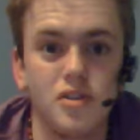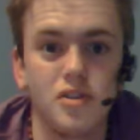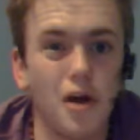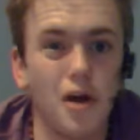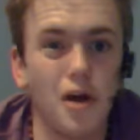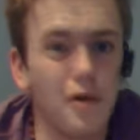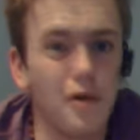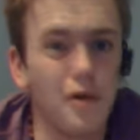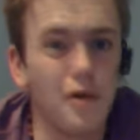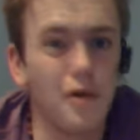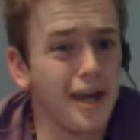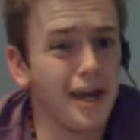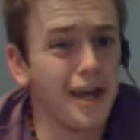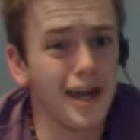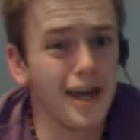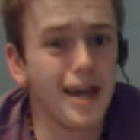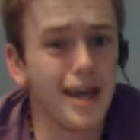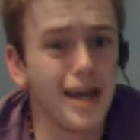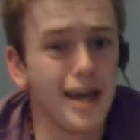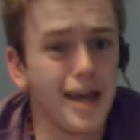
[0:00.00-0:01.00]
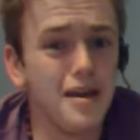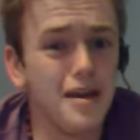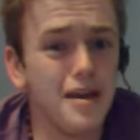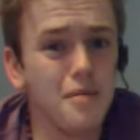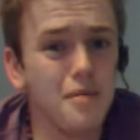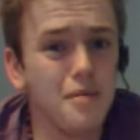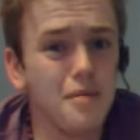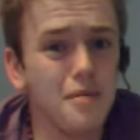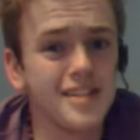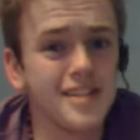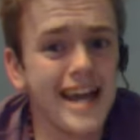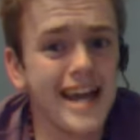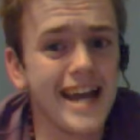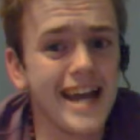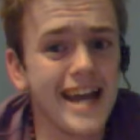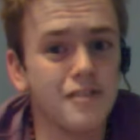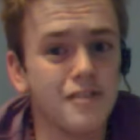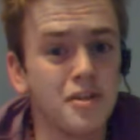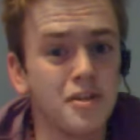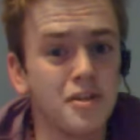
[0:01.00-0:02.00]
Okay, what does that
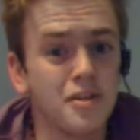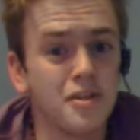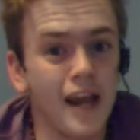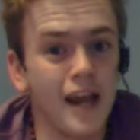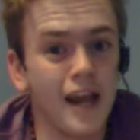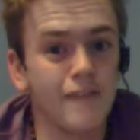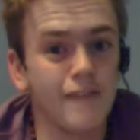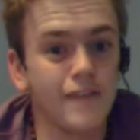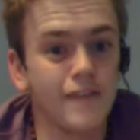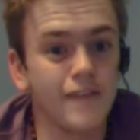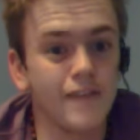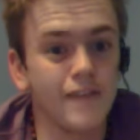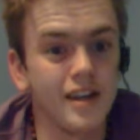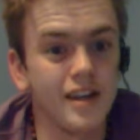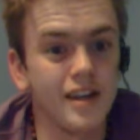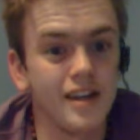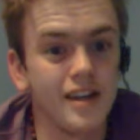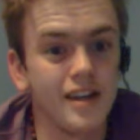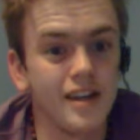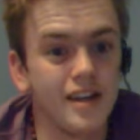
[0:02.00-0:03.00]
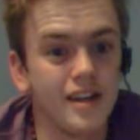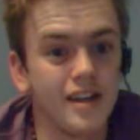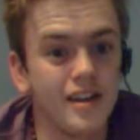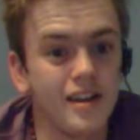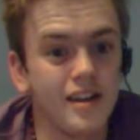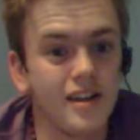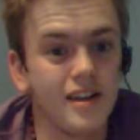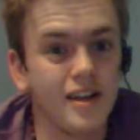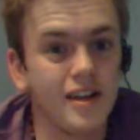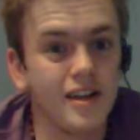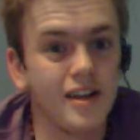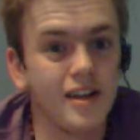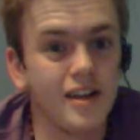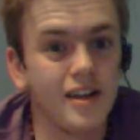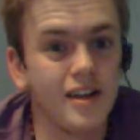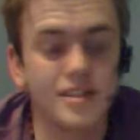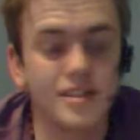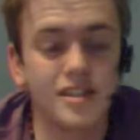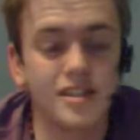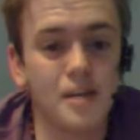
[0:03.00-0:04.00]
have to do with anything?
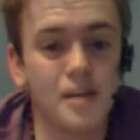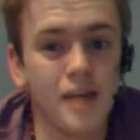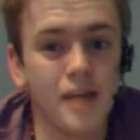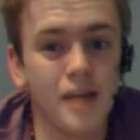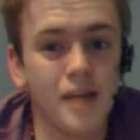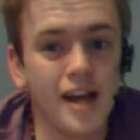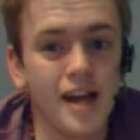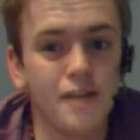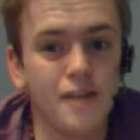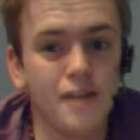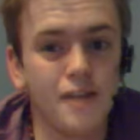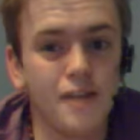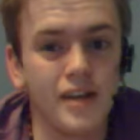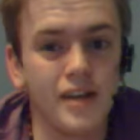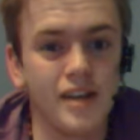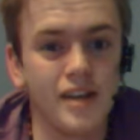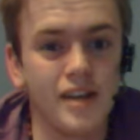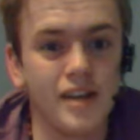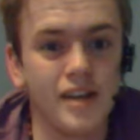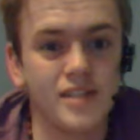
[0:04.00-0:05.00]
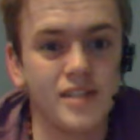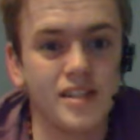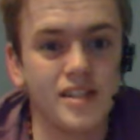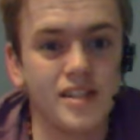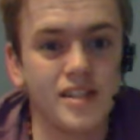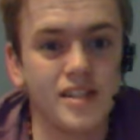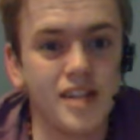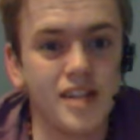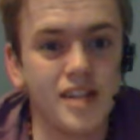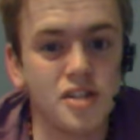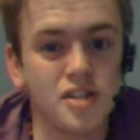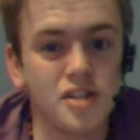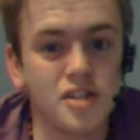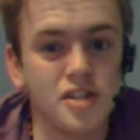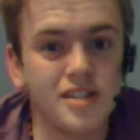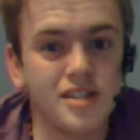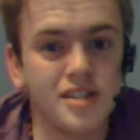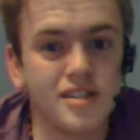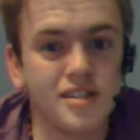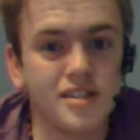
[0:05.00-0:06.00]
Some kind of sexually
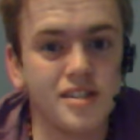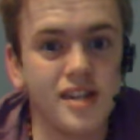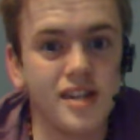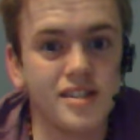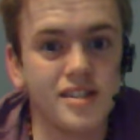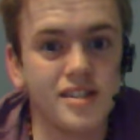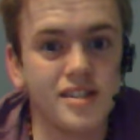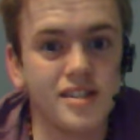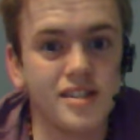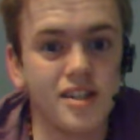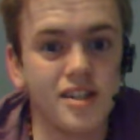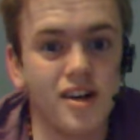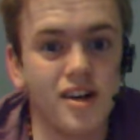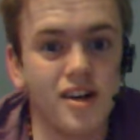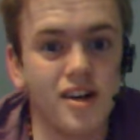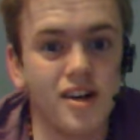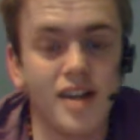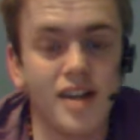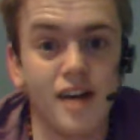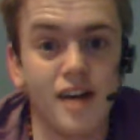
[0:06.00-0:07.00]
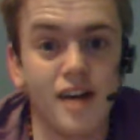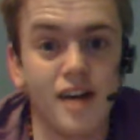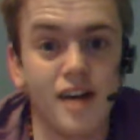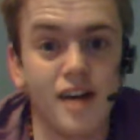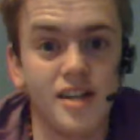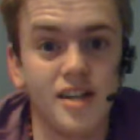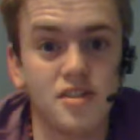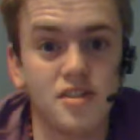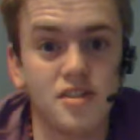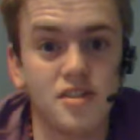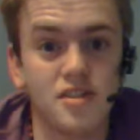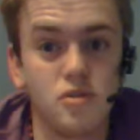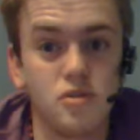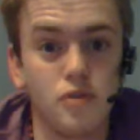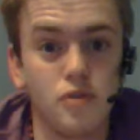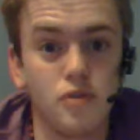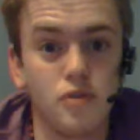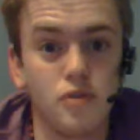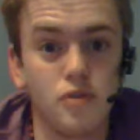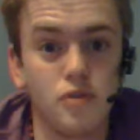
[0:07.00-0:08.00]
disgusting haunted house has to do
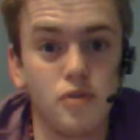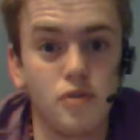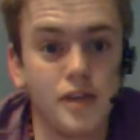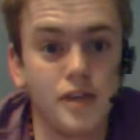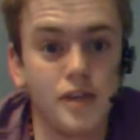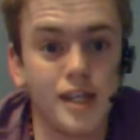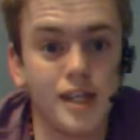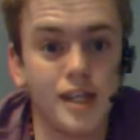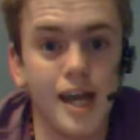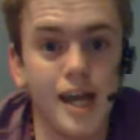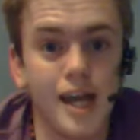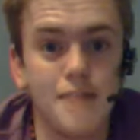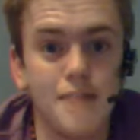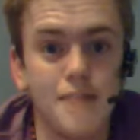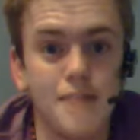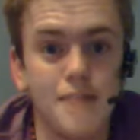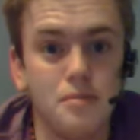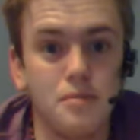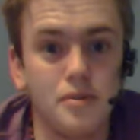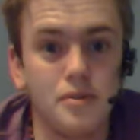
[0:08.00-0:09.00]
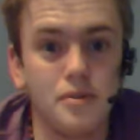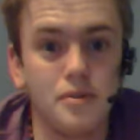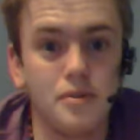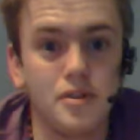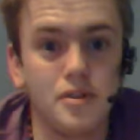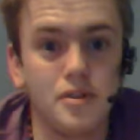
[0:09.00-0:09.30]
with gay people?